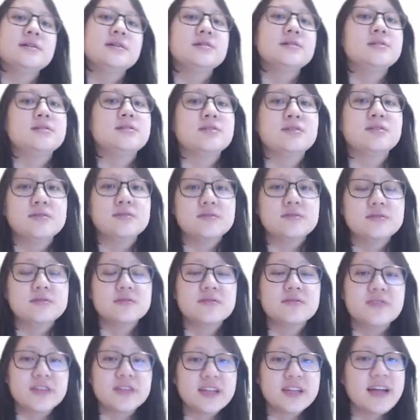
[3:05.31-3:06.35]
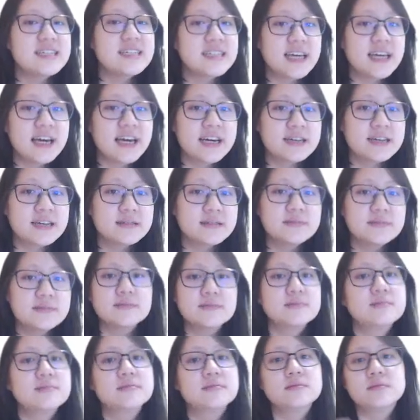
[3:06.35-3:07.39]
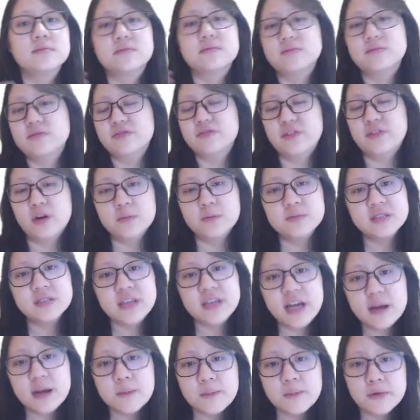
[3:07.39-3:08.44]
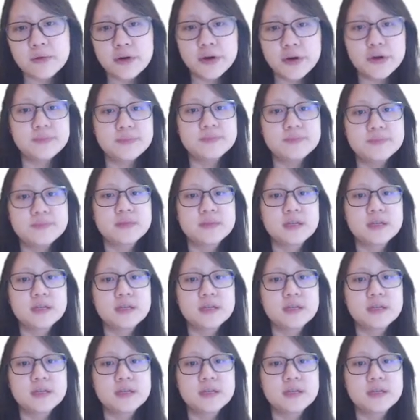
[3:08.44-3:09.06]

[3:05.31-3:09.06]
So fertilized egg forms the embryo.